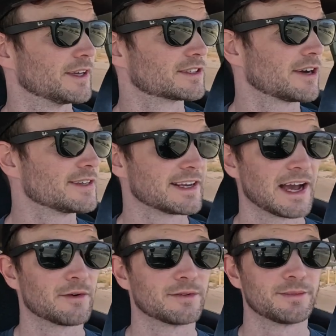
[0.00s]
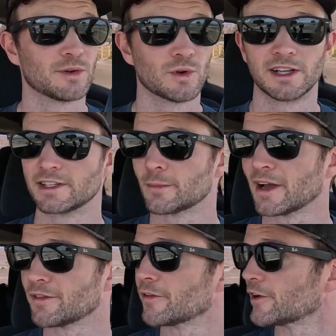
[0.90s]
It's crazy. I would be willing to
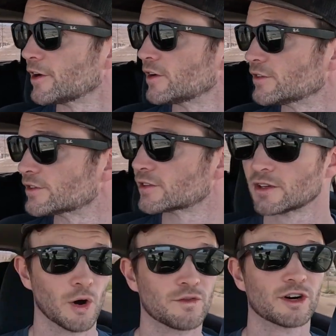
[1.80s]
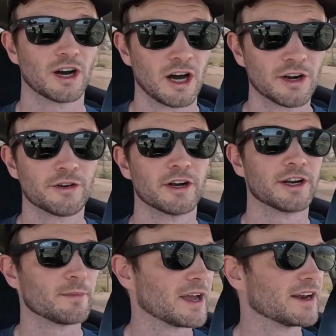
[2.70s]
bet that there's over
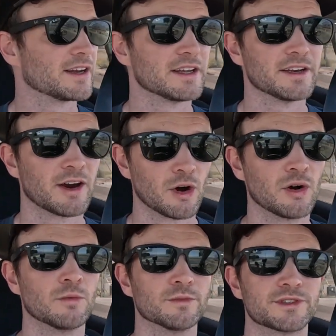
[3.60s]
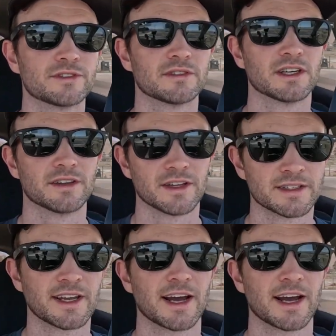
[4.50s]
100 abandoned homes in this